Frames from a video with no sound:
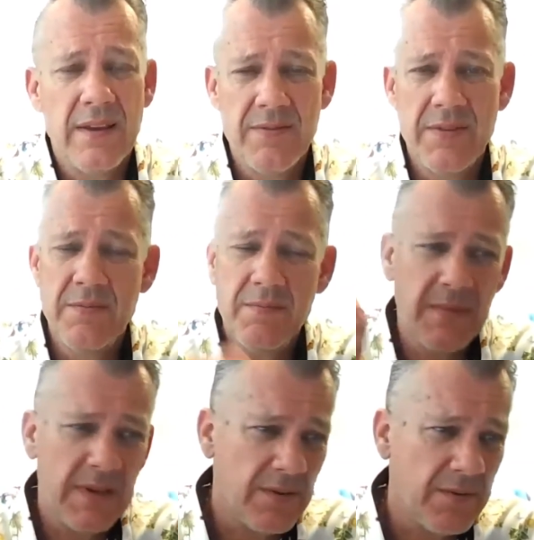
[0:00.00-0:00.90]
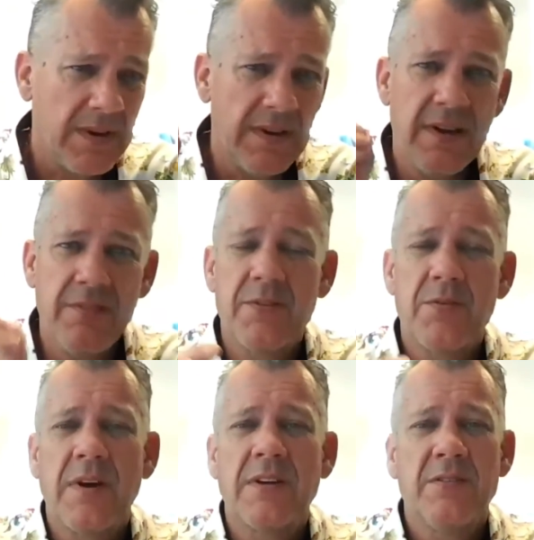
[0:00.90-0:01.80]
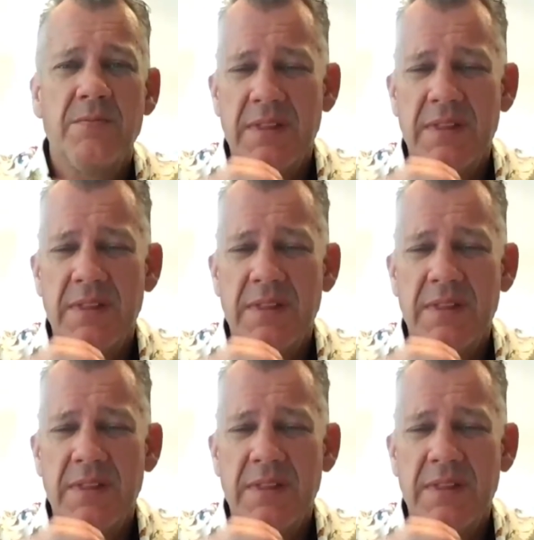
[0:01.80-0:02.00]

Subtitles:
Give them enough direction,